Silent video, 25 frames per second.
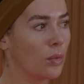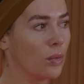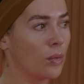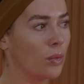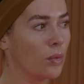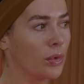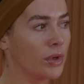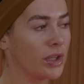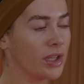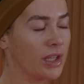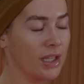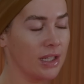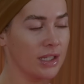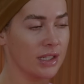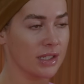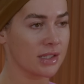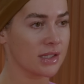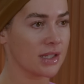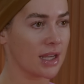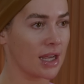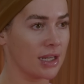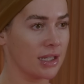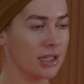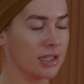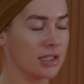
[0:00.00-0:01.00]
he
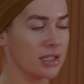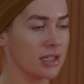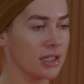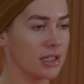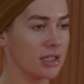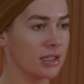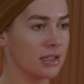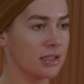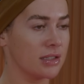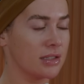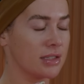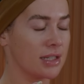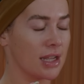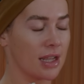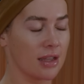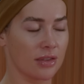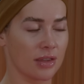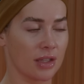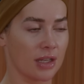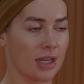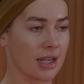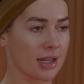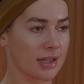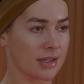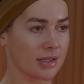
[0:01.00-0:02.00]
decided to take the
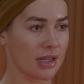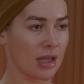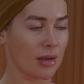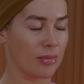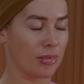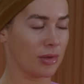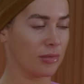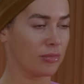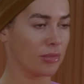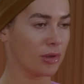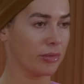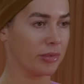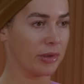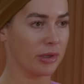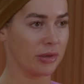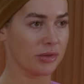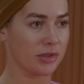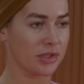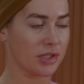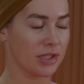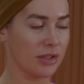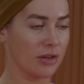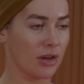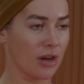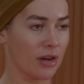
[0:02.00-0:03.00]
next step and propose
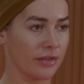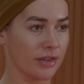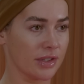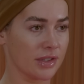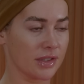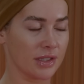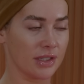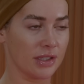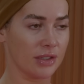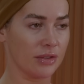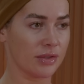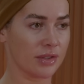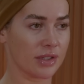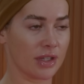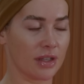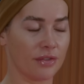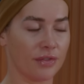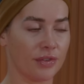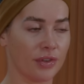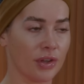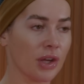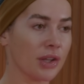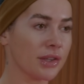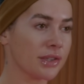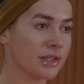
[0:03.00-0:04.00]
to you. Obviously, you said
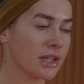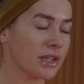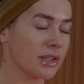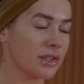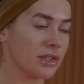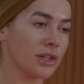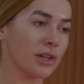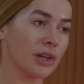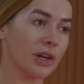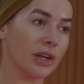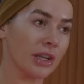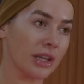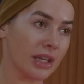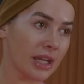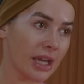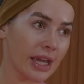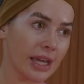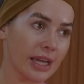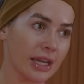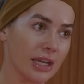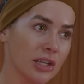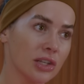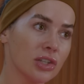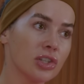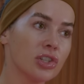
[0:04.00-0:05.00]
fiance, so you're
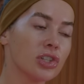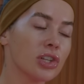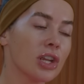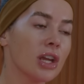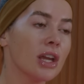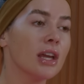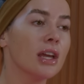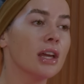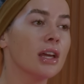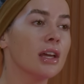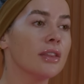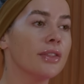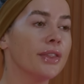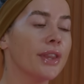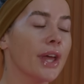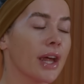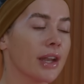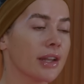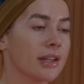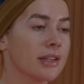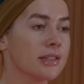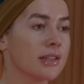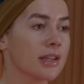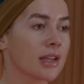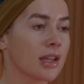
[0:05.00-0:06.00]
engaged. That
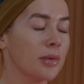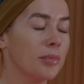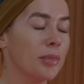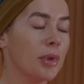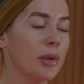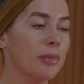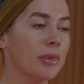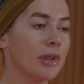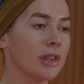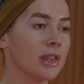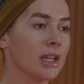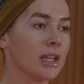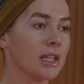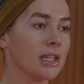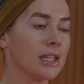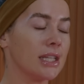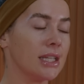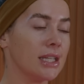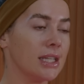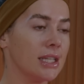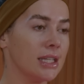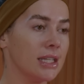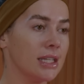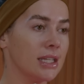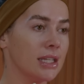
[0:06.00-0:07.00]
is a commitment that
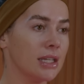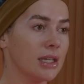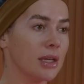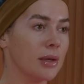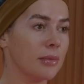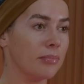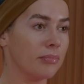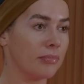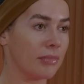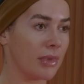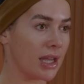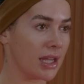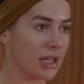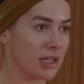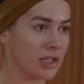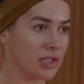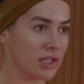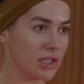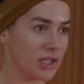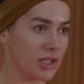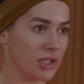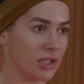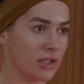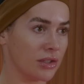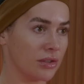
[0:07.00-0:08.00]
he made to
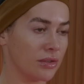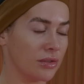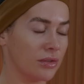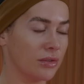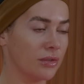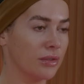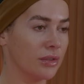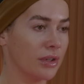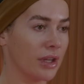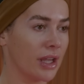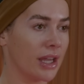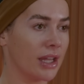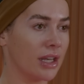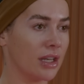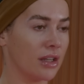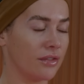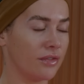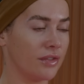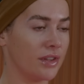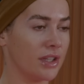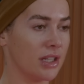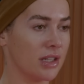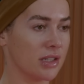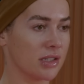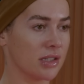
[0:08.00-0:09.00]
you. And if
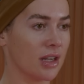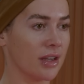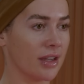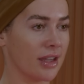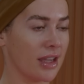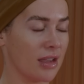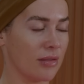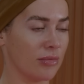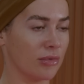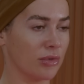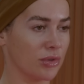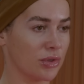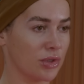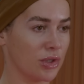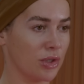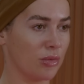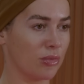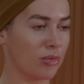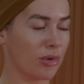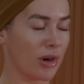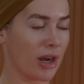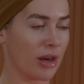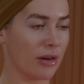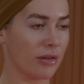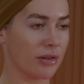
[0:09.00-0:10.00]
he's not able to
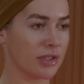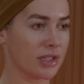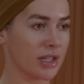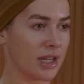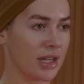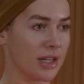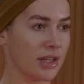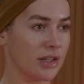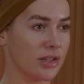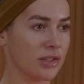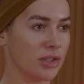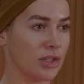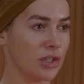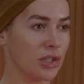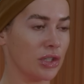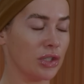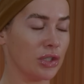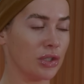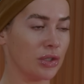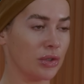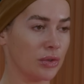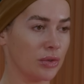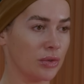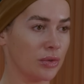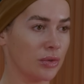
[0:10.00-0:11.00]
prioritize
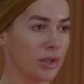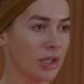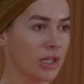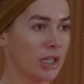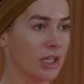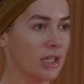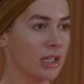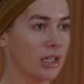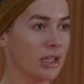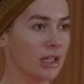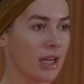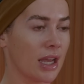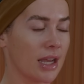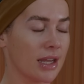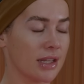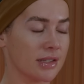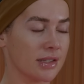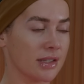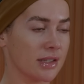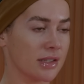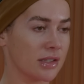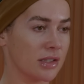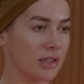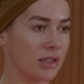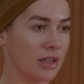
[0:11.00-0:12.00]
you as
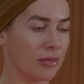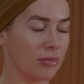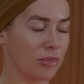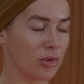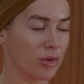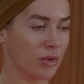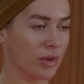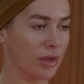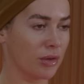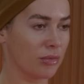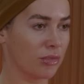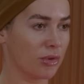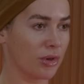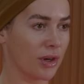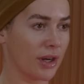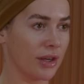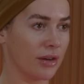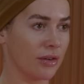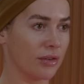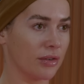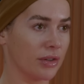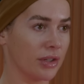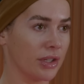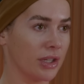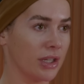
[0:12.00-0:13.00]
his number one
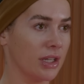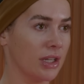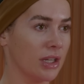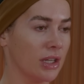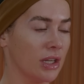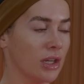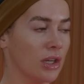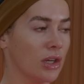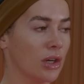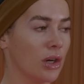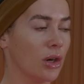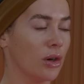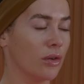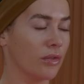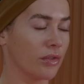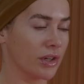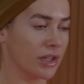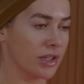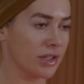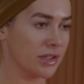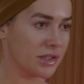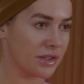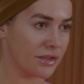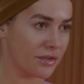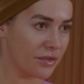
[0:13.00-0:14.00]
priority over
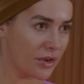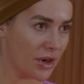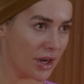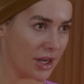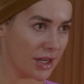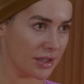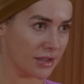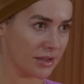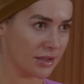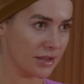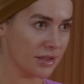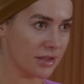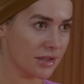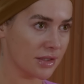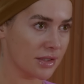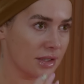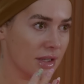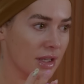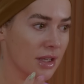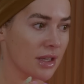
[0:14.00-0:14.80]
his friends,